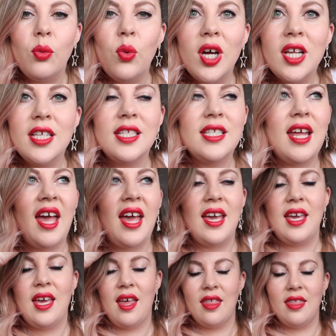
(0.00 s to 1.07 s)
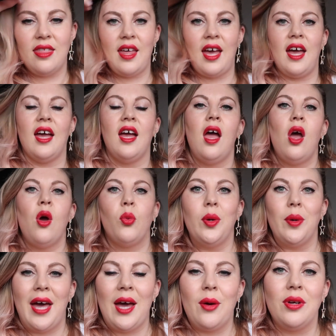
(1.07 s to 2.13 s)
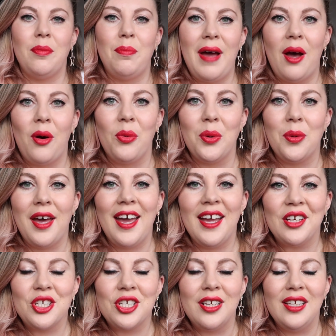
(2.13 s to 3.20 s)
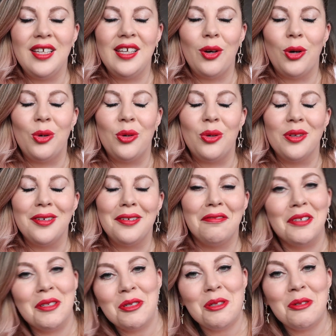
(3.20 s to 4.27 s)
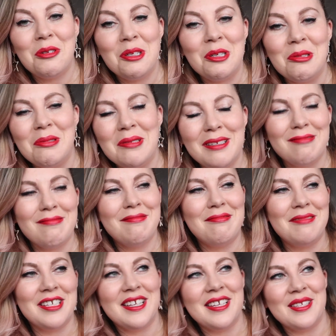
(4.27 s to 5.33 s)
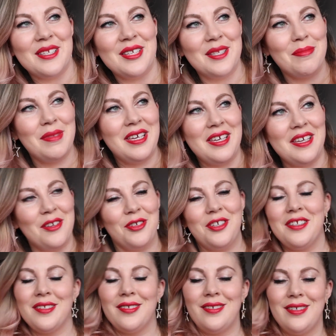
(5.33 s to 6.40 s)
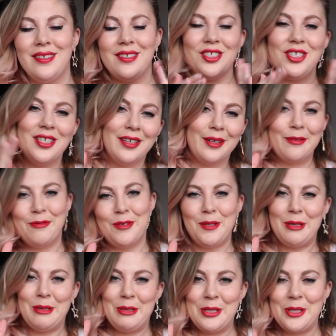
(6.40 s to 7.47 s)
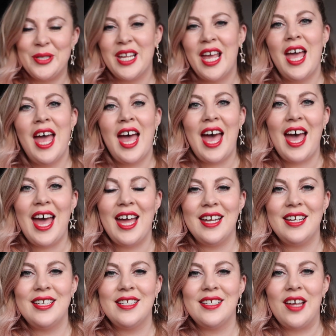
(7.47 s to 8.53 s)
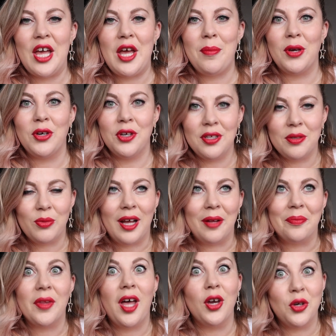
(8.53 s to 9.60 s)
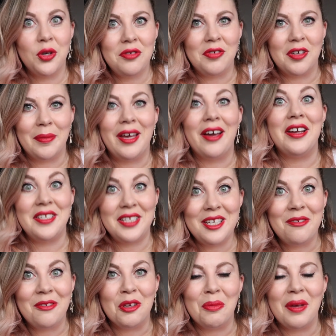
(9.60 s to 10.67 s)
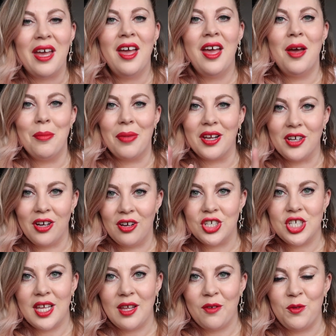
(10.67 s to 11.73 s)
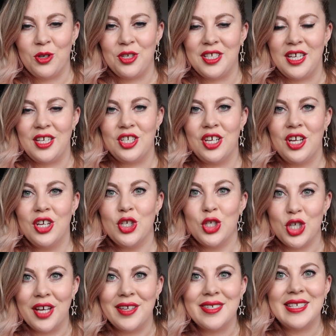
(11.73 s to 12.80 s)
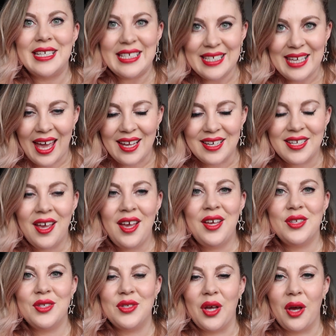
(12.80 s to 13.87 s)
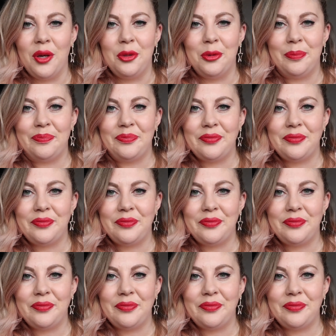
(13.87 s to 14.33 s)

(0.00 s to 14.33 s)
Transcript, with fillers: the one day that we were out and about, we were actually on a photo shoot. Oh yes, that's me. I was just on a cheap little photo shoot, and I couldn't, well, I could film it, I did film it, but I can't share that footage just yet. So